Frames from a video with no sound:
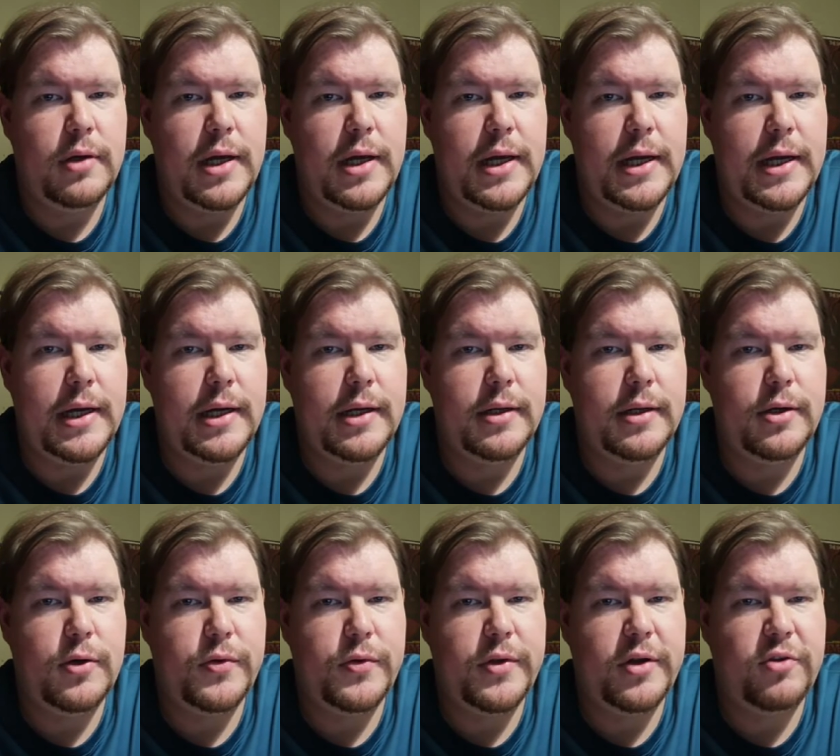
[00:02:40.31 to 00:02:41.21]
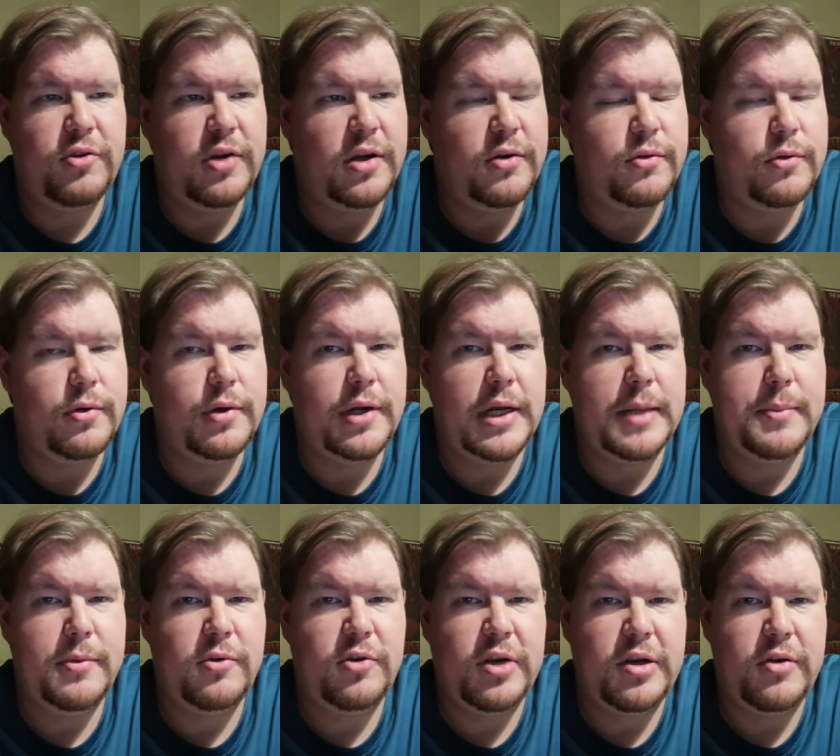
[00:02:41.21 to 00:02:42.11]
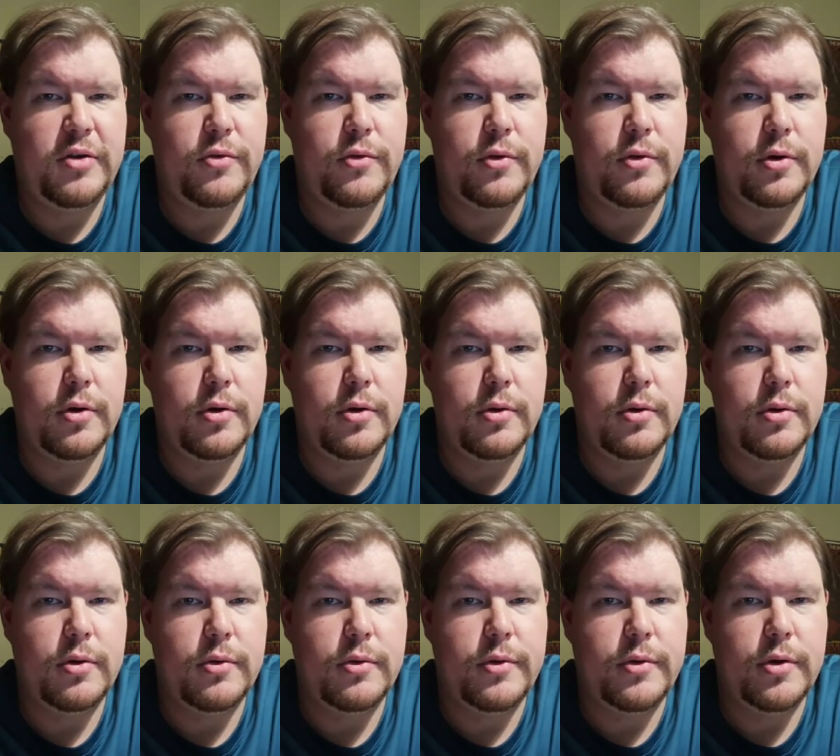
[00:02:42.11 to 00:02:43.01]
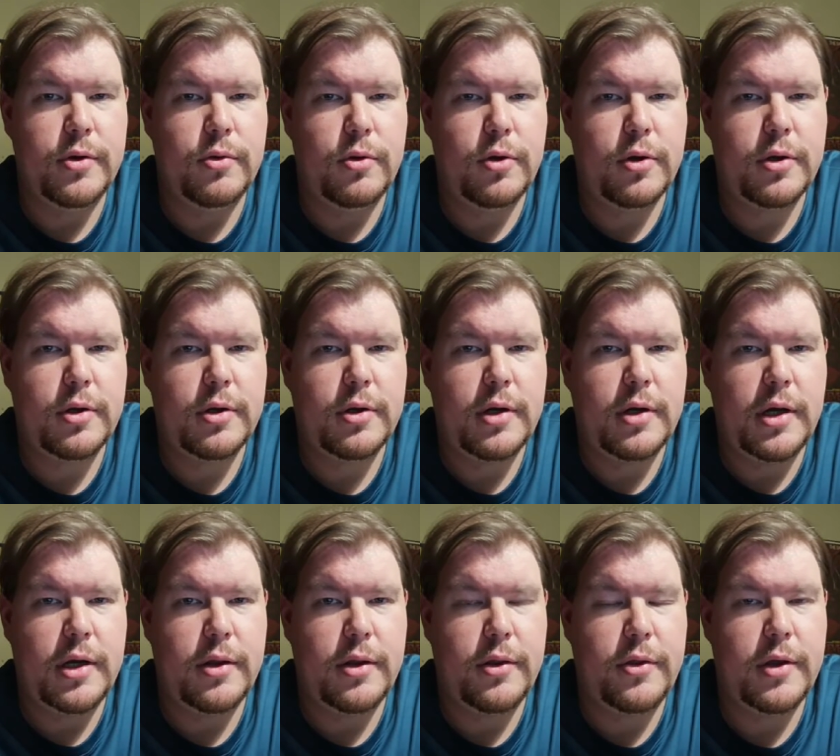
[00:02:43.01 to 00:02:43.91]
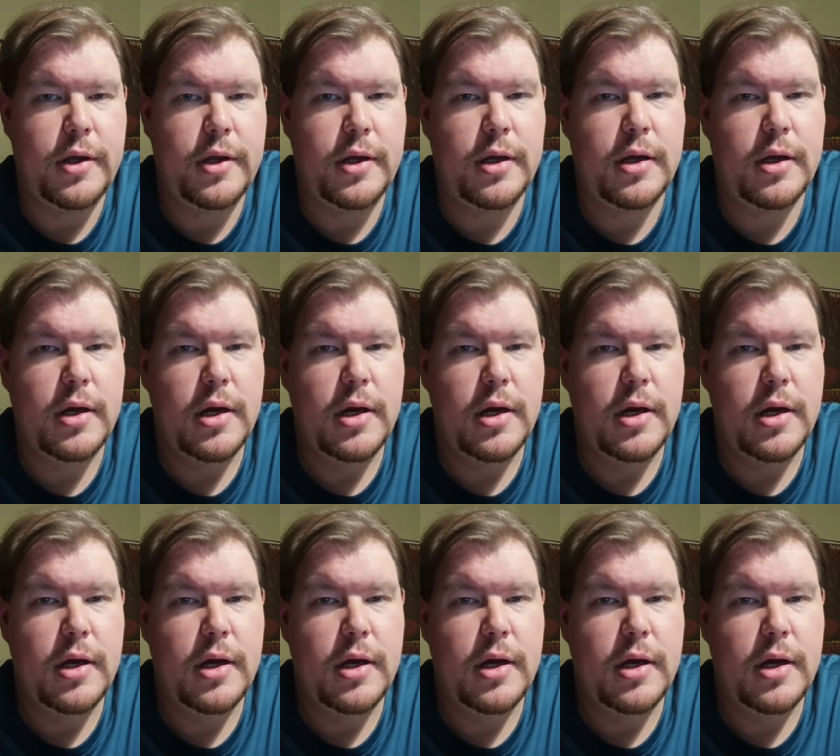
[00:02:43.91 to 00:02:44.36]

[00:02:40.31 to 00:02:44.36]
and you know they change their name and change their their look kind of thing,